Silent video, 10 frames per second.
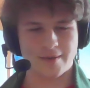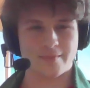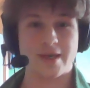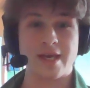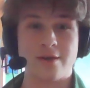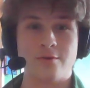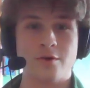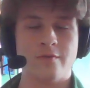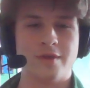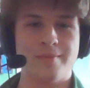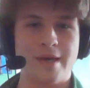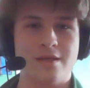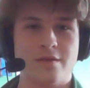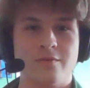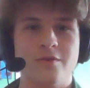It goes over the
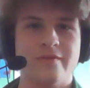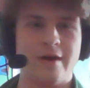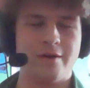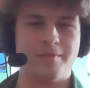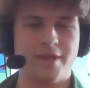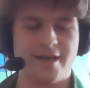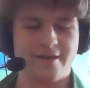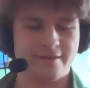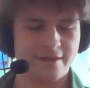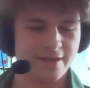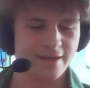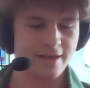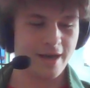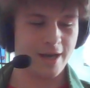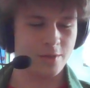basic rules of how to play.
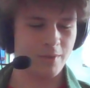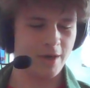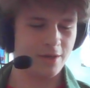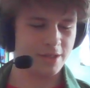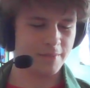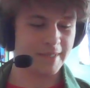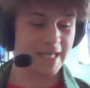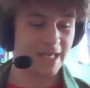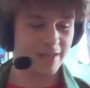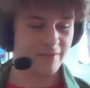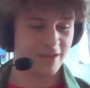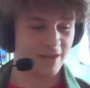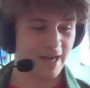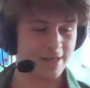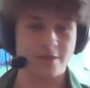As well, the beginning of it
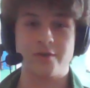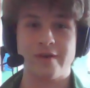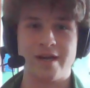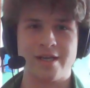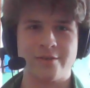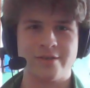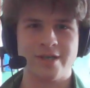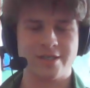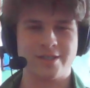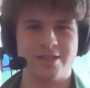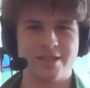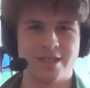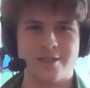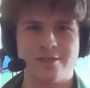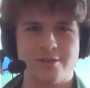has a great introduction to
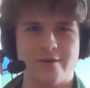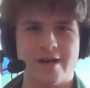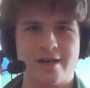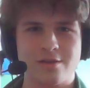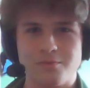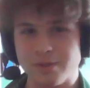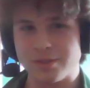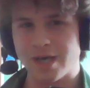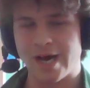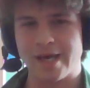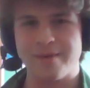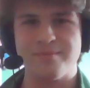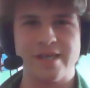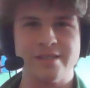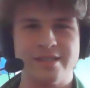Dungeons & Dragons, which I am
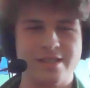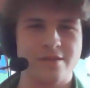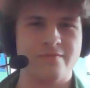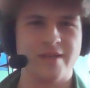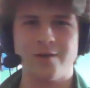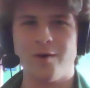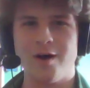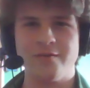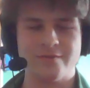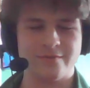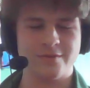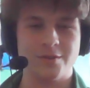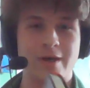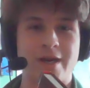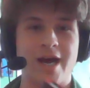basing this video off of.
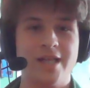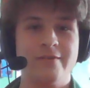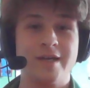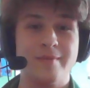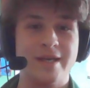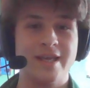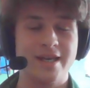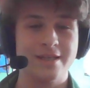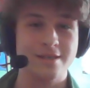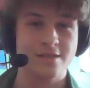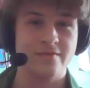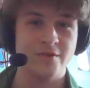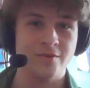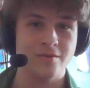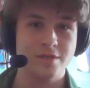So I'd highly recommend getting this if
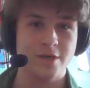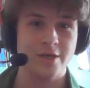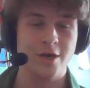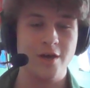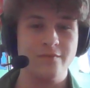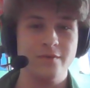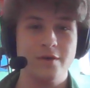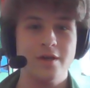you're starting off.